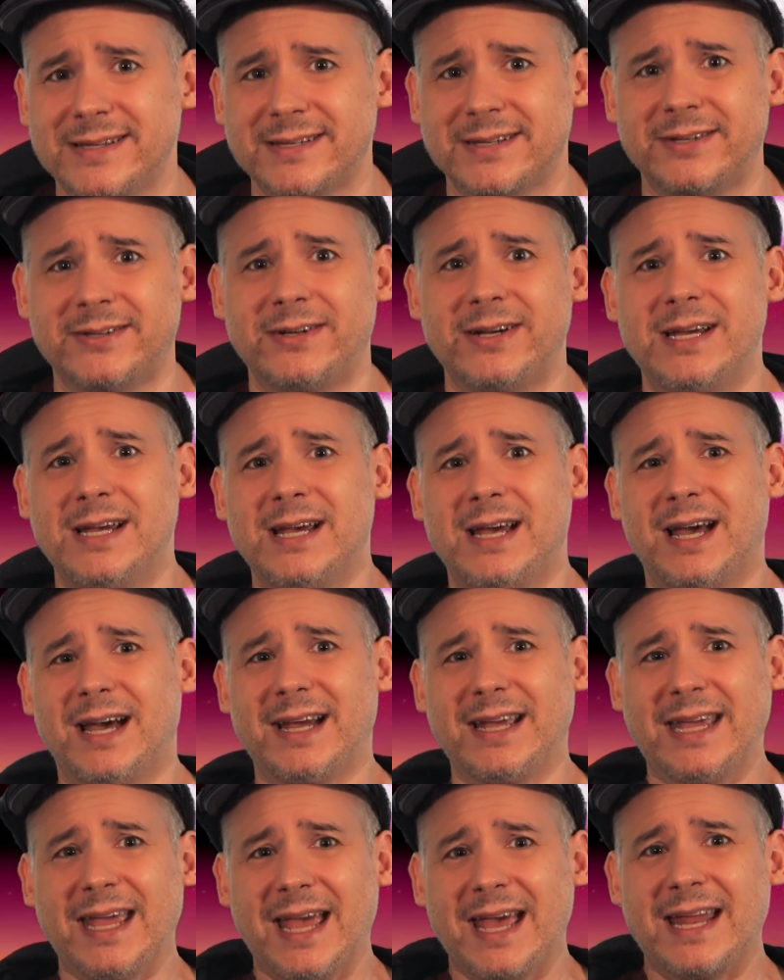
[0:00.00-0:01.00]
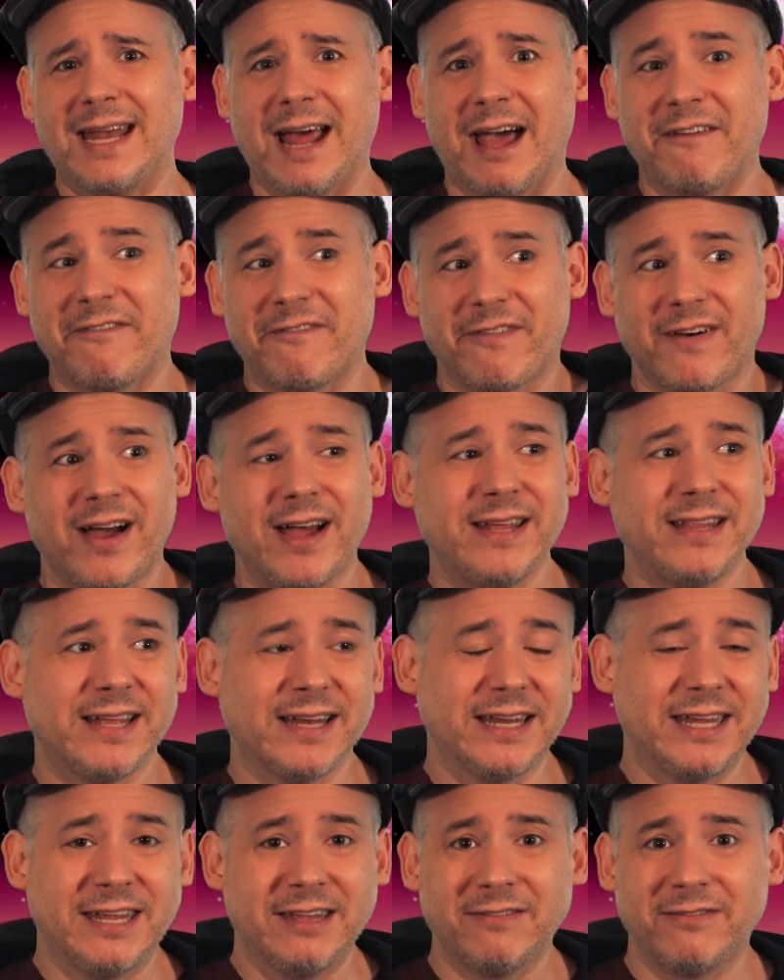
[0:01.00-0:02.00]
So again, I find
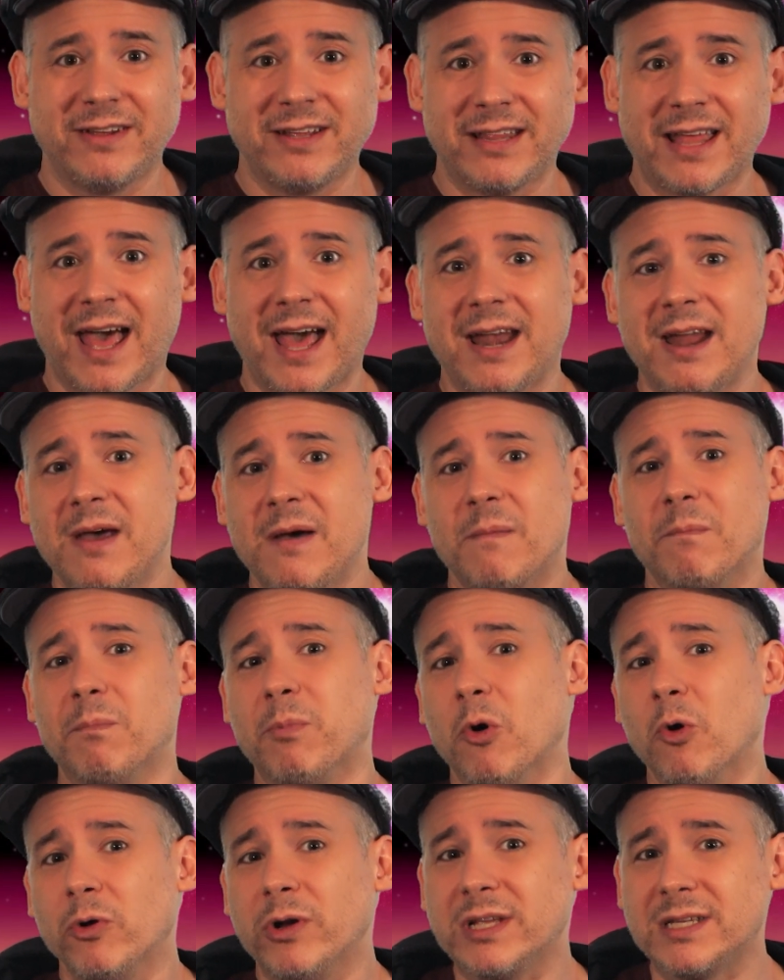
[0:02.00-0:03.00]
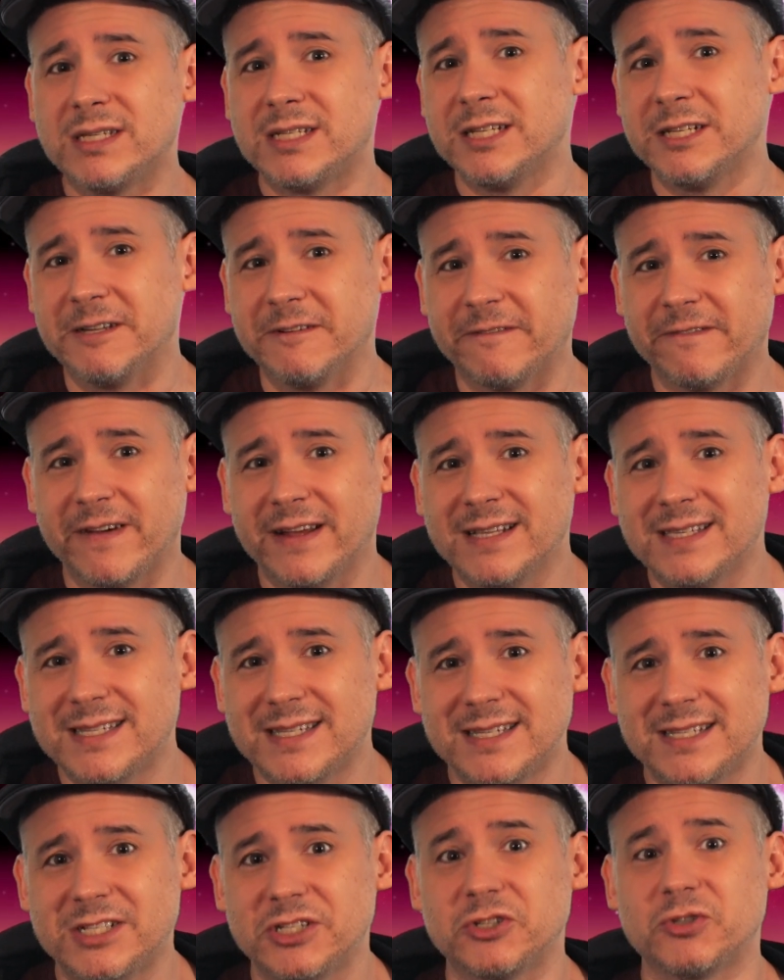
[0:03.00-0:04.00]
that giving that bonus to
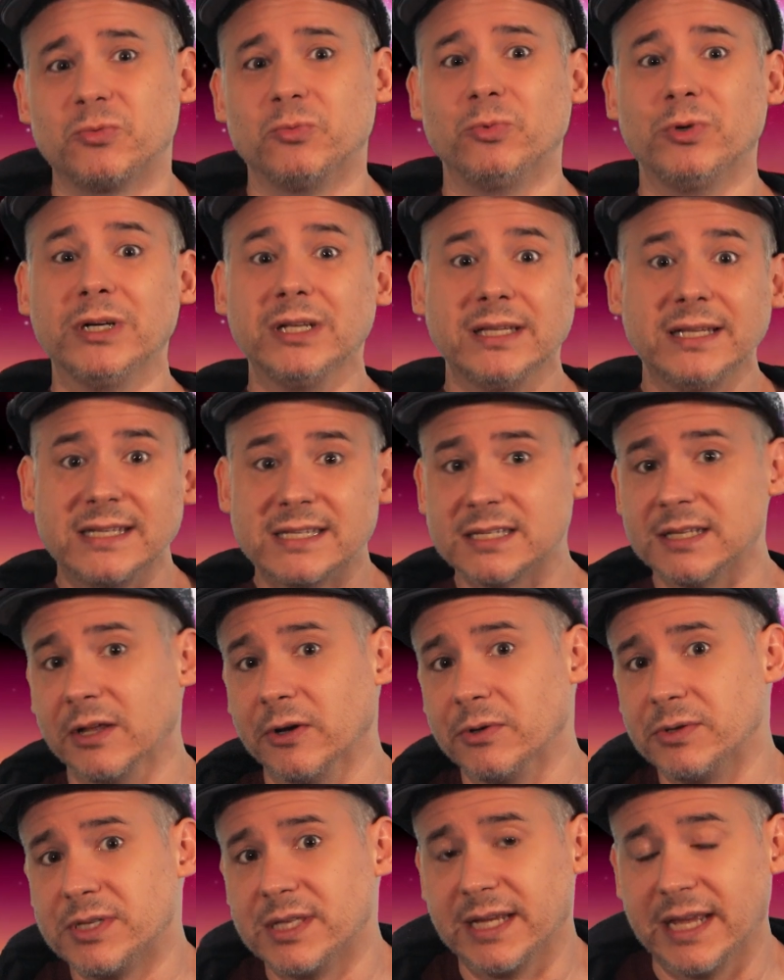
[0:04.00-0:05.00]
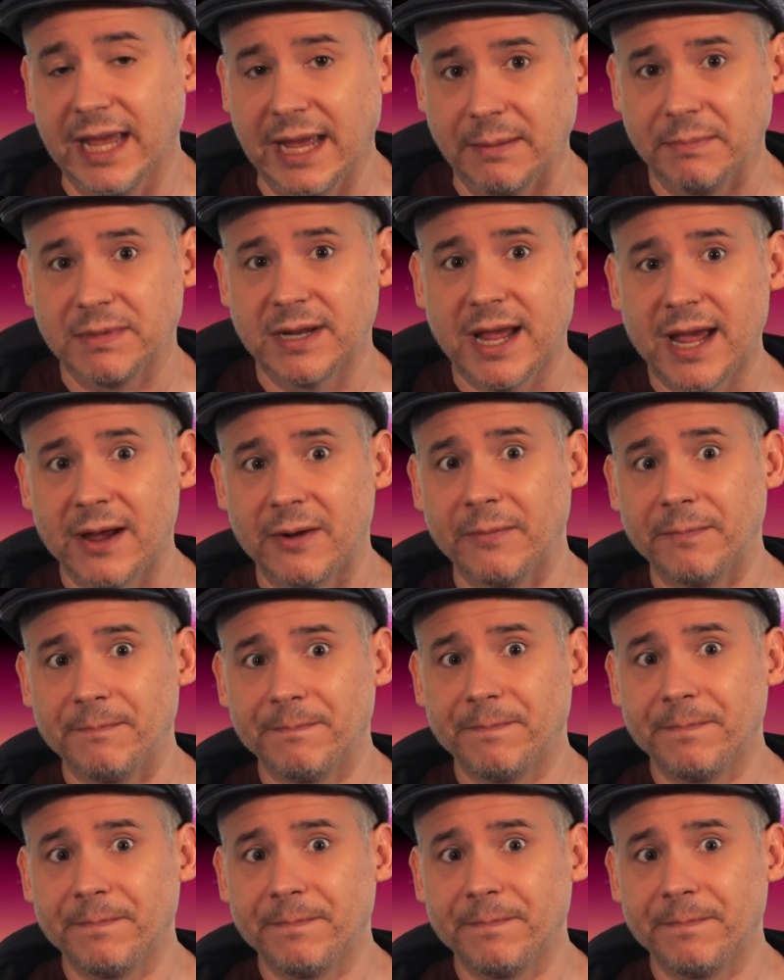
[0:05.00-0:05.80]
defenses just really slows the game down.